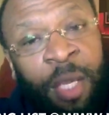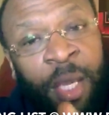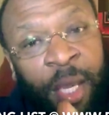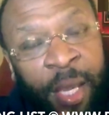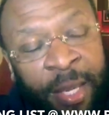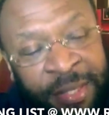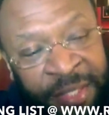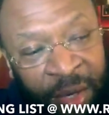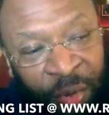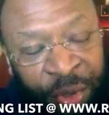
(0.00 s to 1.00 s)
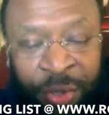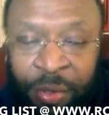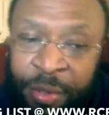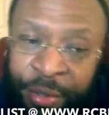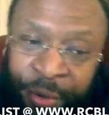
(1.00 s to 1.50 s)
and tell you
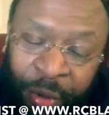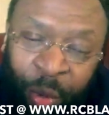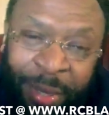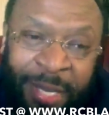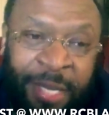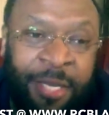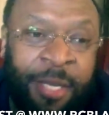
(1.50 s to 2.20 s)
you're queen.